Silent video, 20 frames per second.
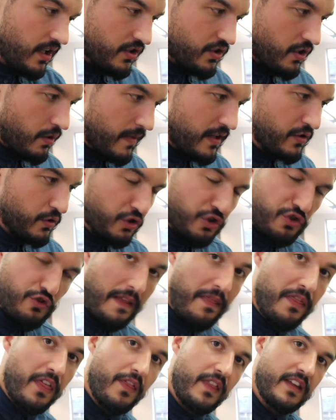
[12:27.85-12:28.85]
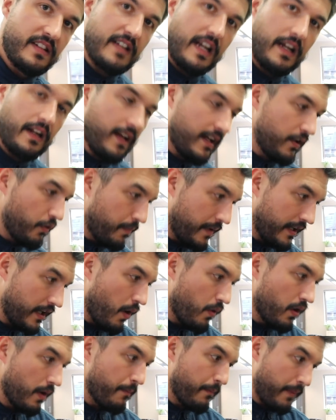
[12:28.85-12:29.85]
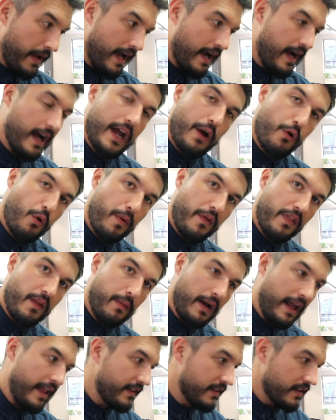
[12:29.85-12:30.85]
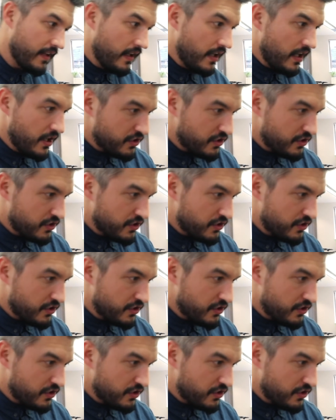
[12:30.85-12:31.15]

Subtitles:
So I might as well strengthen this neckline up by going a bit higher up on the blend.